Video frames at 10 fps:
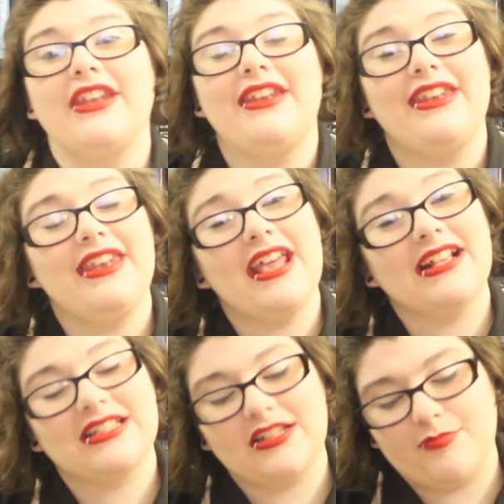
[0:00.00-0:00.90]
The
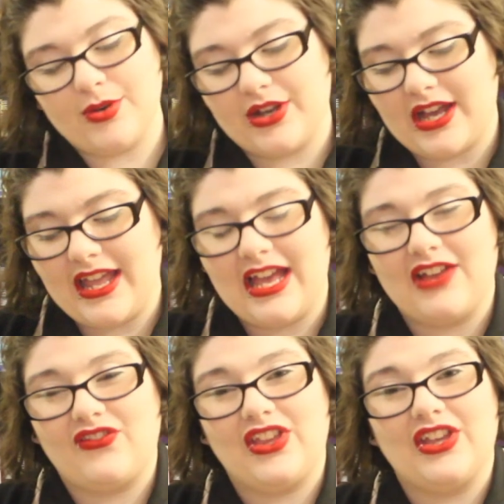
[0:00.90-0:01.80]
next book I
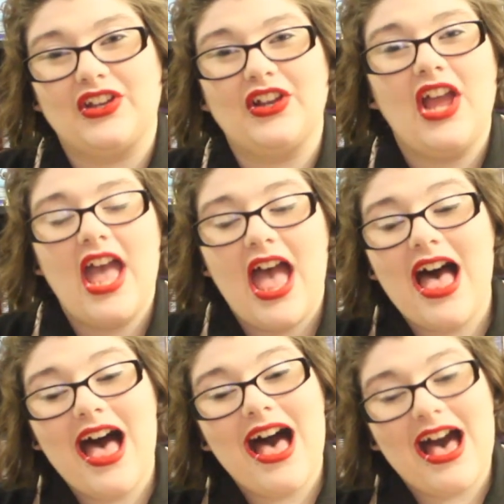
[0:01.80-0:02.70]
have here,
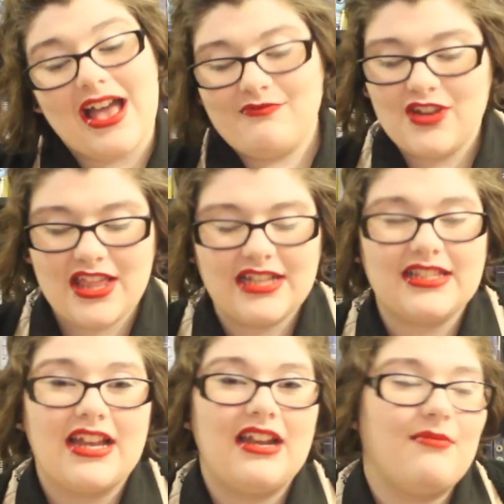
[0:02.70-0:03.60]
I'm really
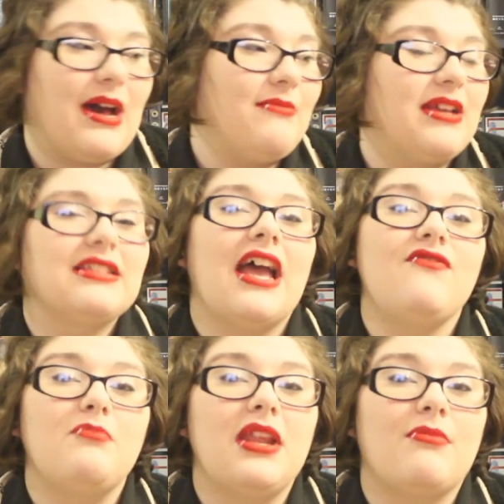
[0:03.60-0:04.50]
excited about, because I
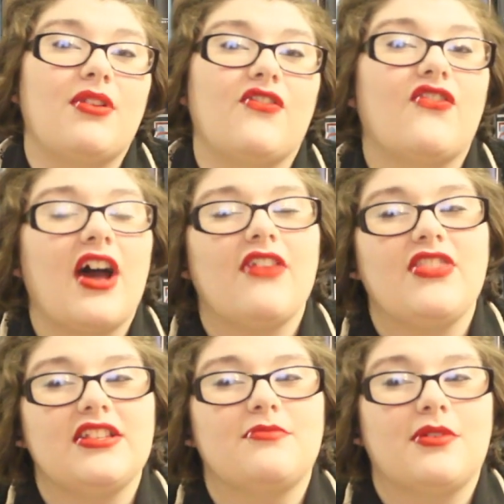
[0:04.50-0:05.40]
haven't been able to find
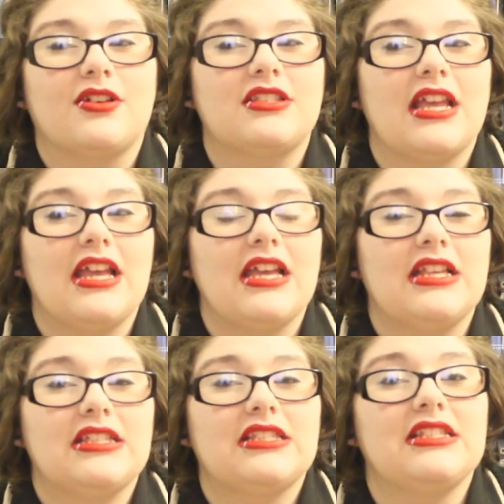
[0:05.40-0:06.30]
these books
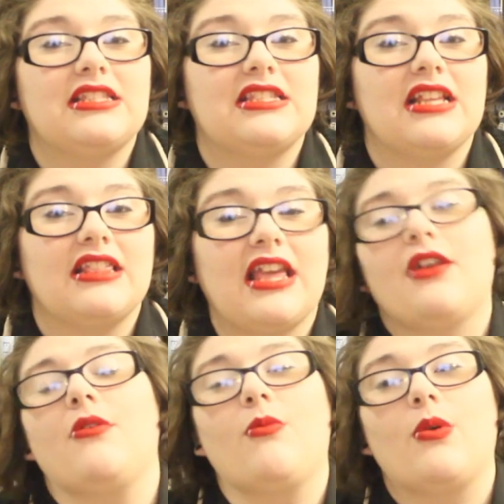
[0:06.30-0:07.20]
since
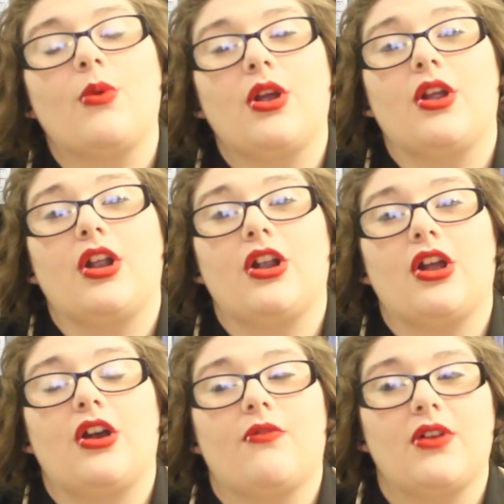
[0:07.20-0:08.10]
they were
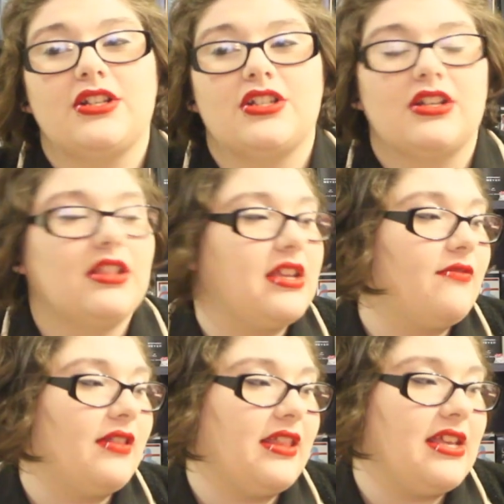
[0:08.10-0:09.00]
originally
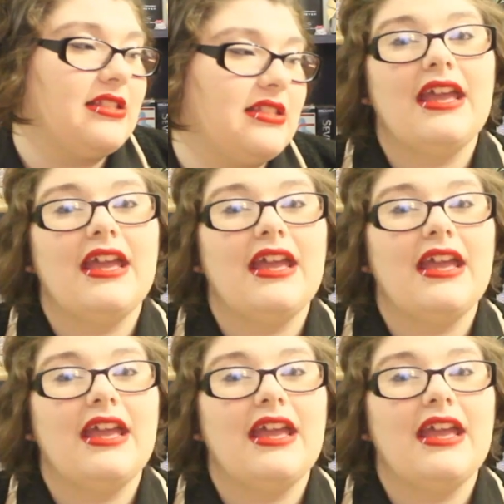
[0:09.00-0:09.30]
released.